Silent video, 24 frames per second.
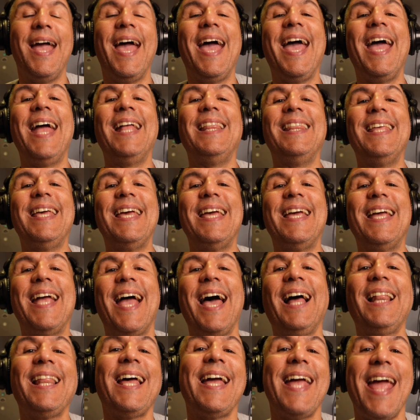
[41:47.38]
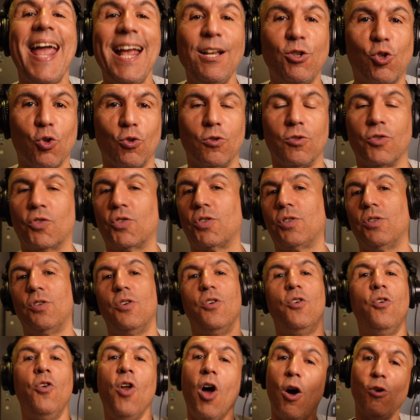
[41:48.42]
and the L A
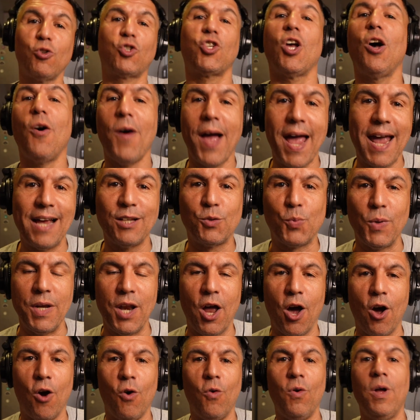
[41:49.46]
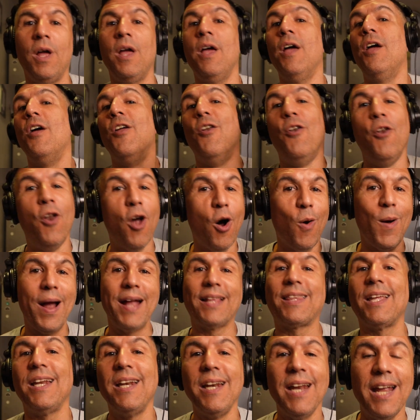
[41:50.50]
Angels. No Shohei, as we know. No
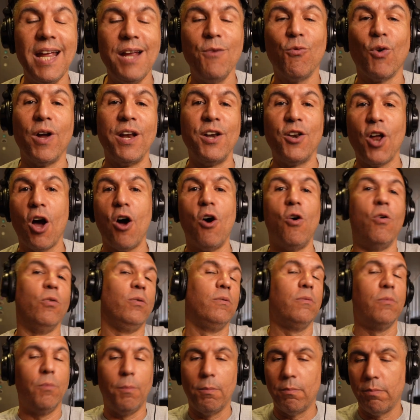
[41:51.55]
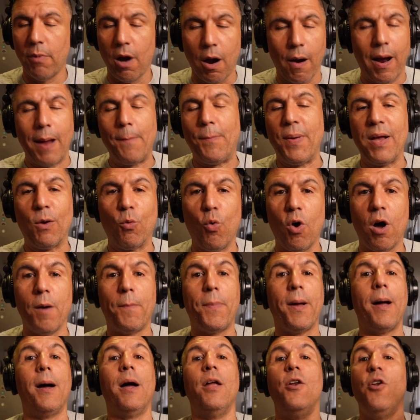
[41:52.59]
Anthony Rendon. All right, big
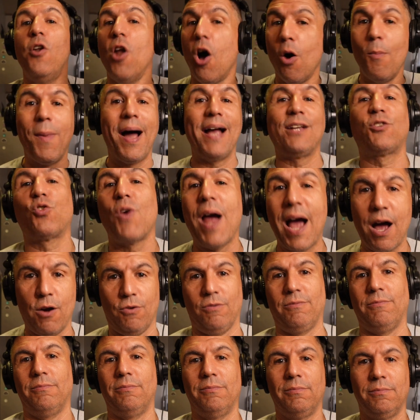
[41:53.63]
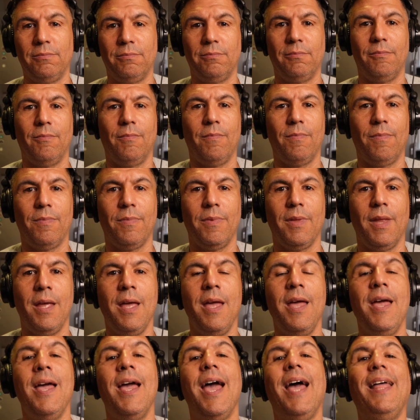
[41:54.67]
whoop. No Mike Trout.
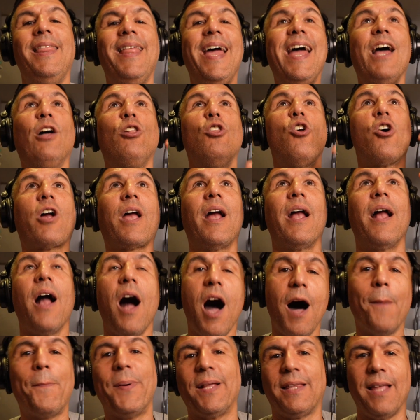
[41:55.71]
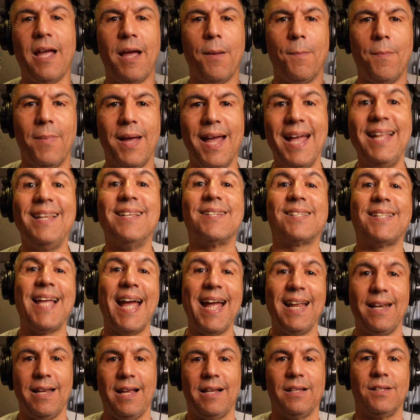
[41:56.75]
And they are looking up at them in the
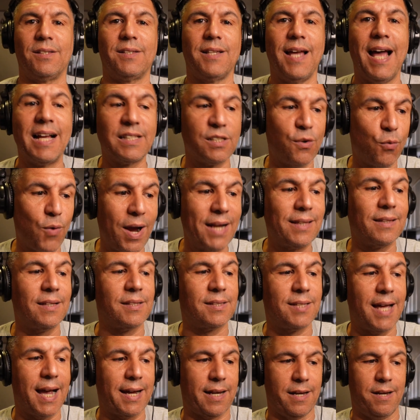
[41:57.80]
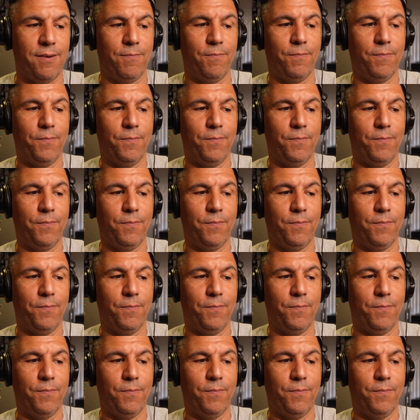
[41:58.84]
standings as of right this second.